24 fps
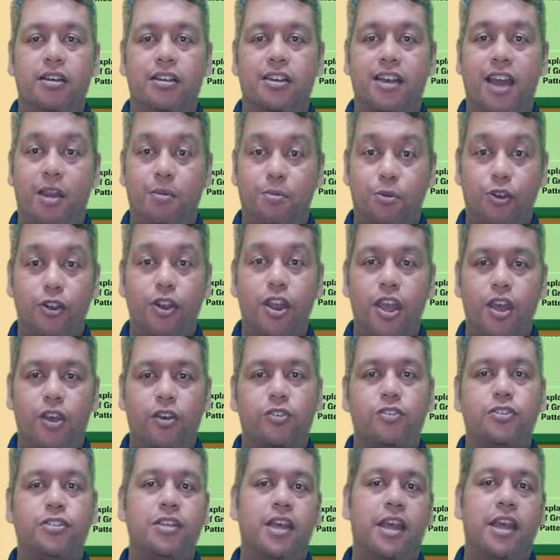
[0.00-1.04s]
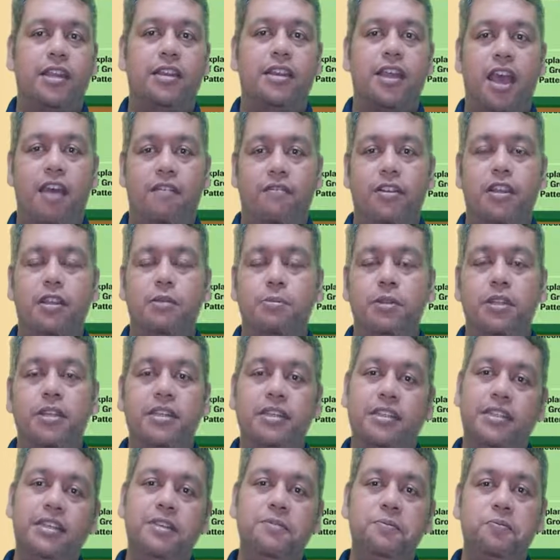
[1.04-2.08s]
carbon dioxide
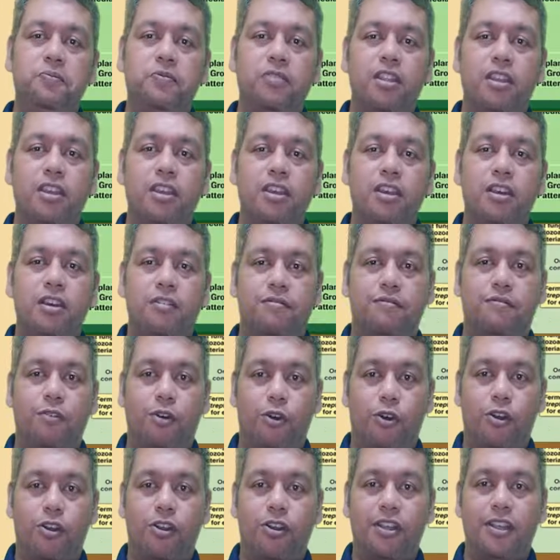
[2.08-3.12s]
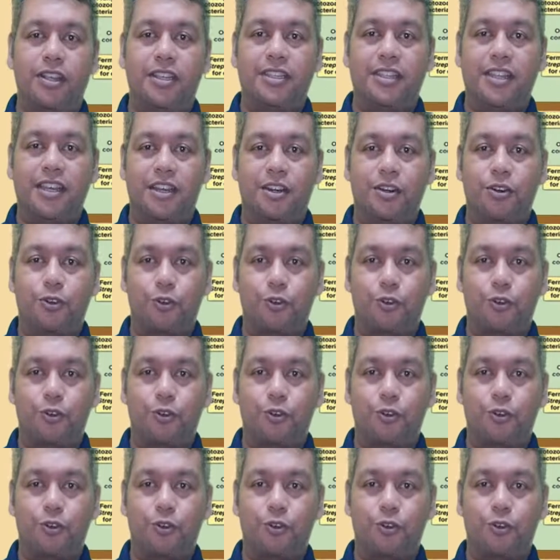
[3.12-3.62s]
availability for their